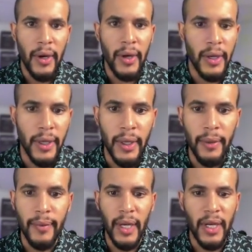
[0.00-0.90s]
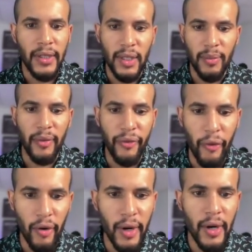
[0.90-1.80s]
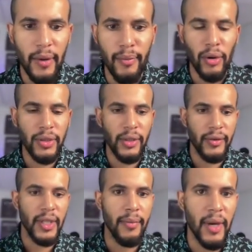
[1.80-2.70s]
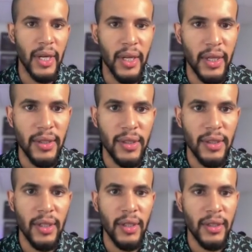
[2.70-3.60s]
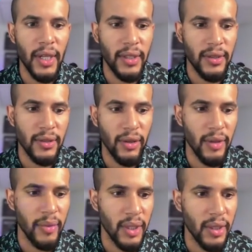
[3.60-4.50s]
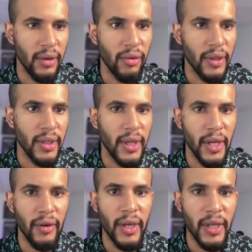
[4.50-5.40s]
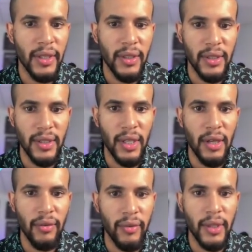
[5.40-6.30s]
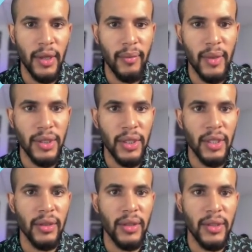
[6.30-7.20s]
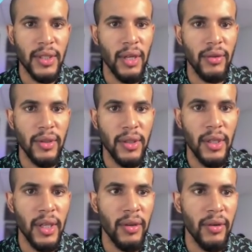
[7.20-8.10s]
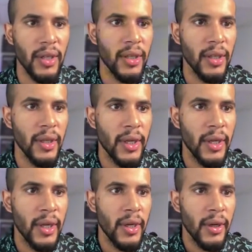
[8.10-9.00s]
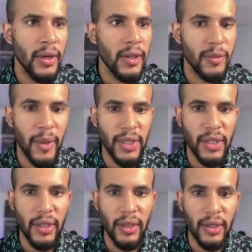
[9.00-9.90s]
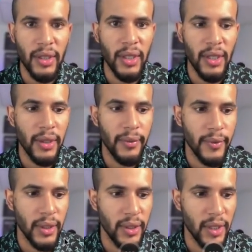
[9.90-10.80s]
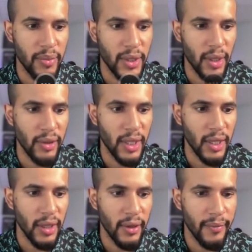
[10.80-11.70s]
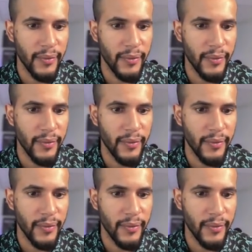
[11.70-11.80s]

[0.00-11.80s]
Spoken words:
Like I said before, most of the amenities that's going to be in the north area. There's not much here in the south area, especially in the deep south end.